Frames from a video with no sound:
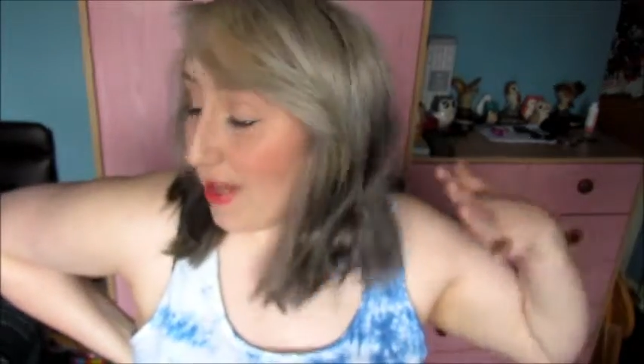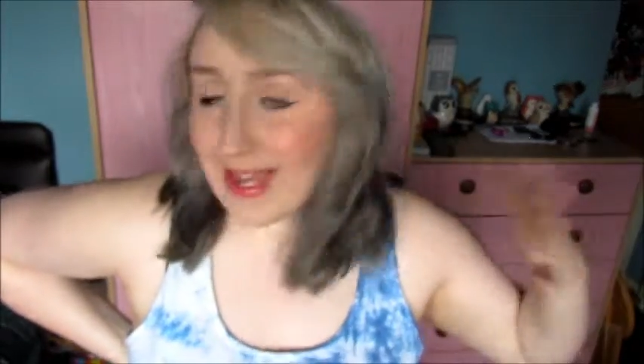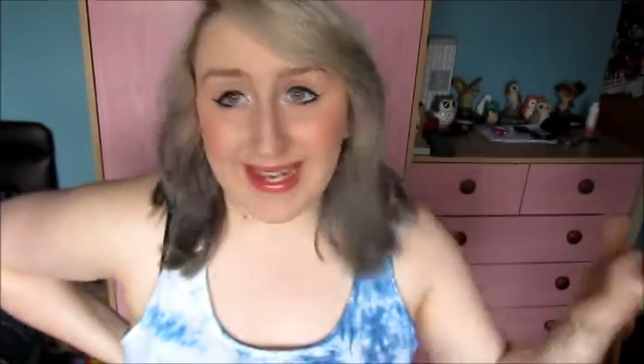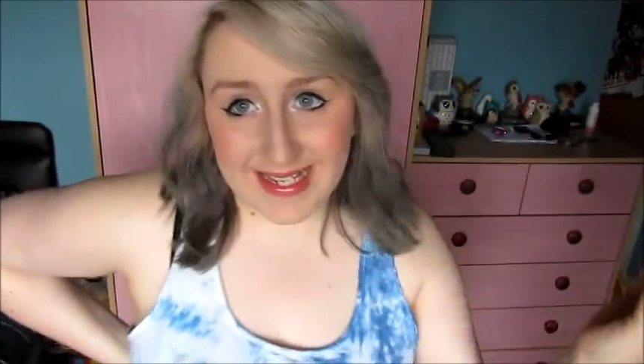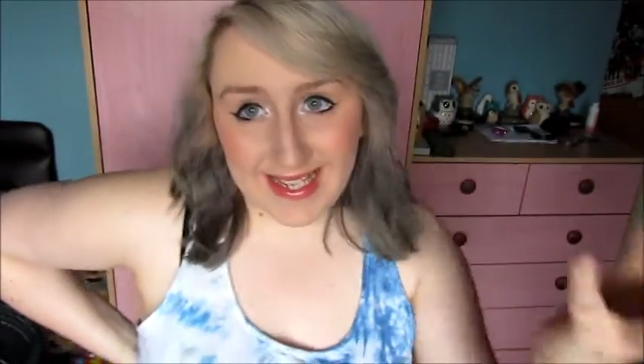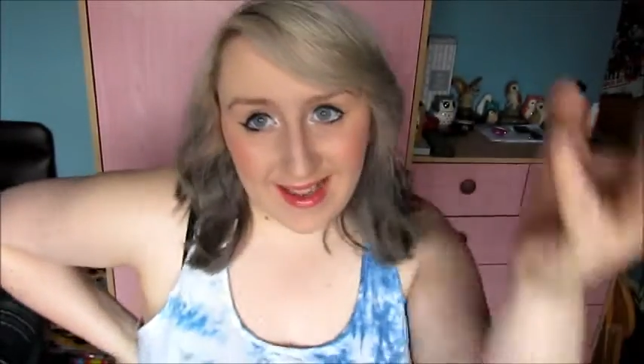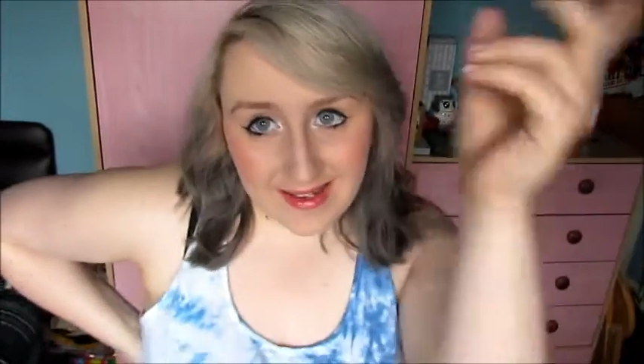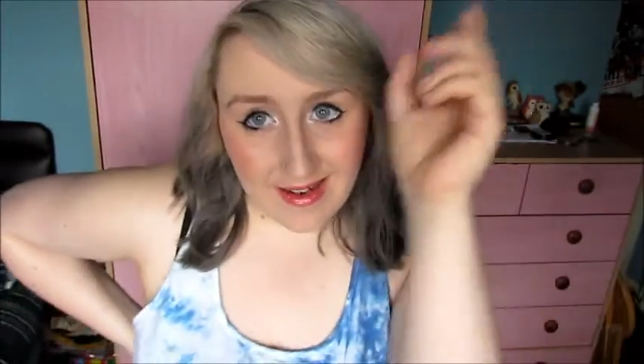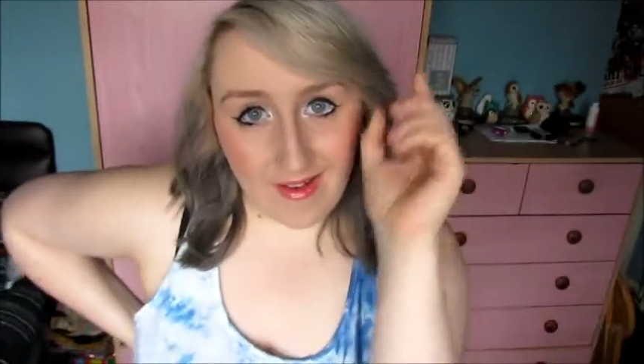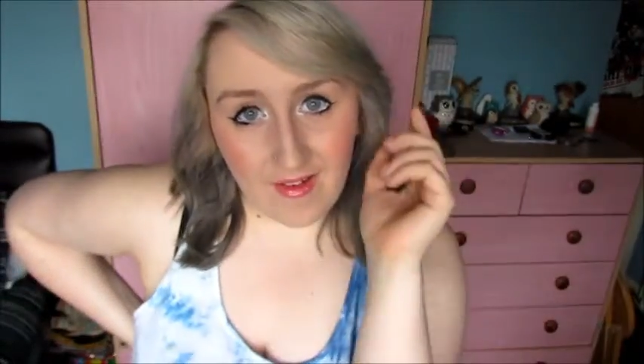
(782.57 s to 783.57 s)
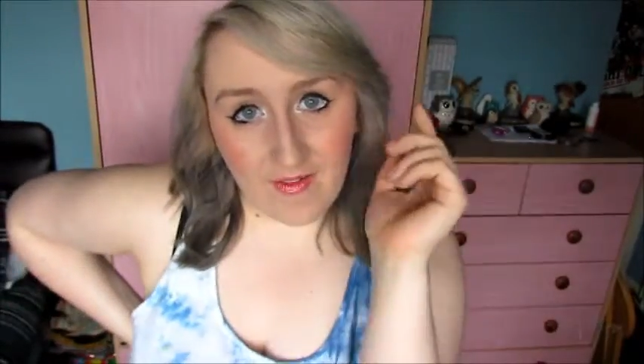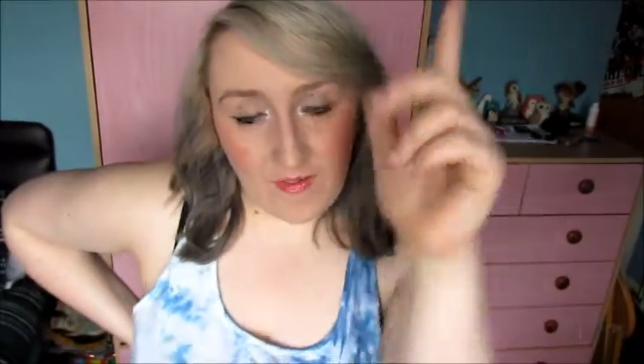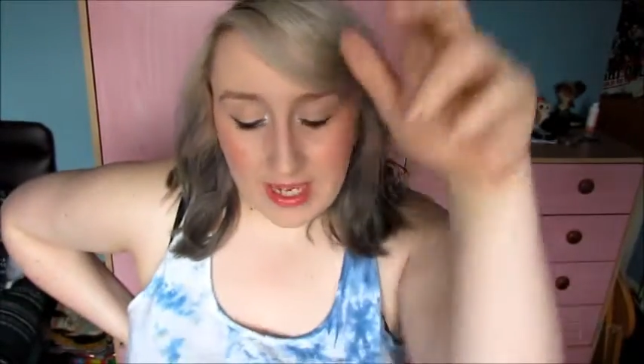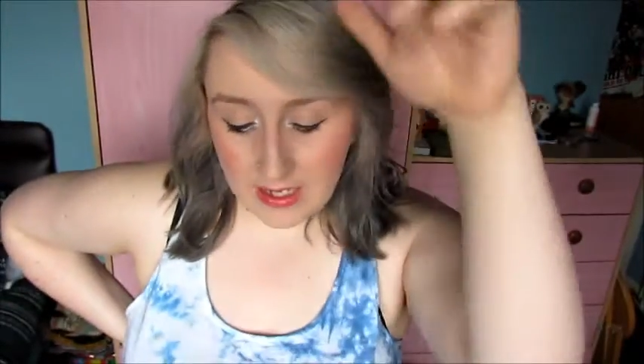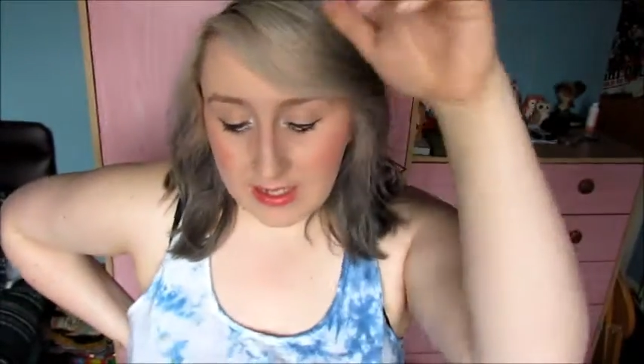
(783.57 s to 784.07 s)
Like I said,
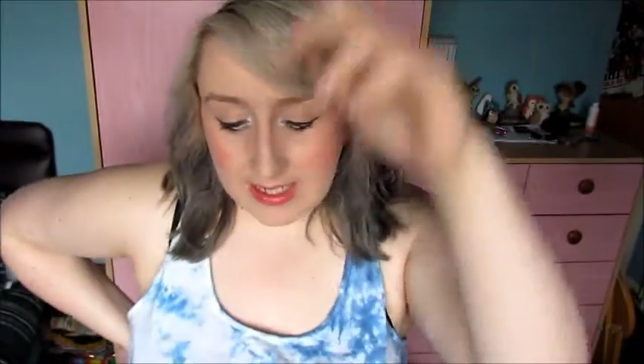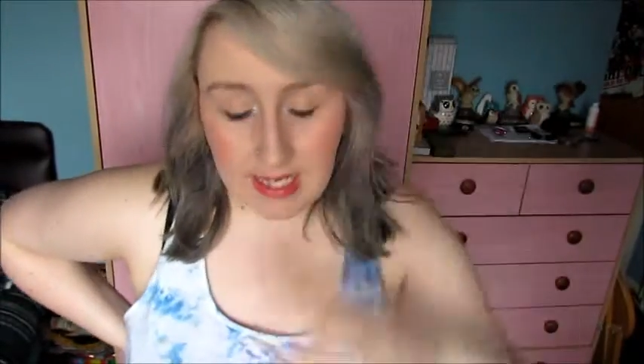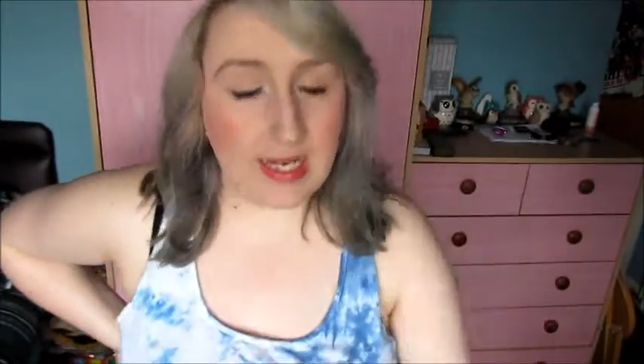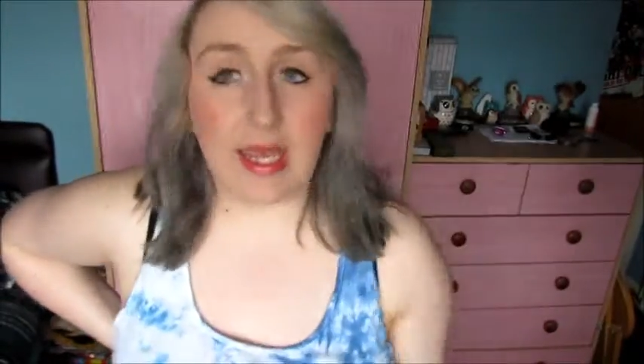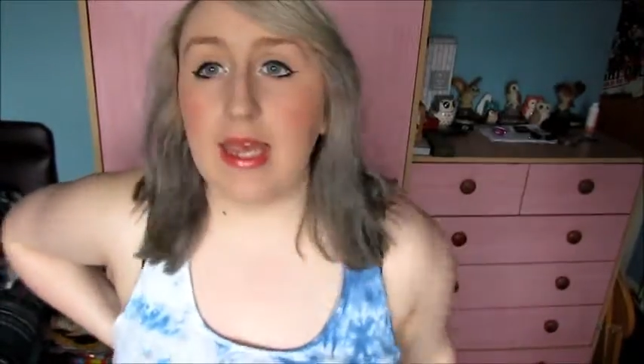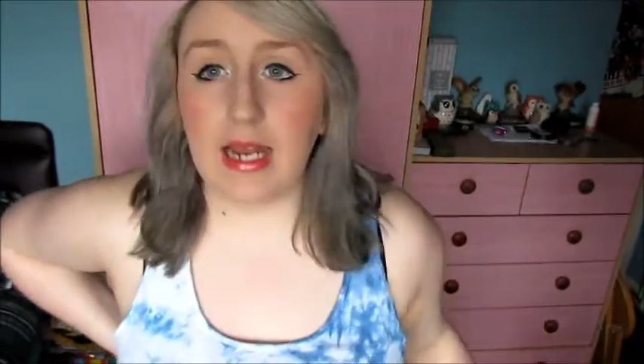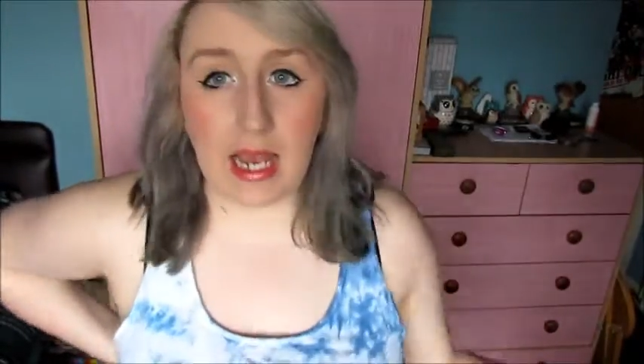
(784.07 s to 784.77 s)
failed scene kid, I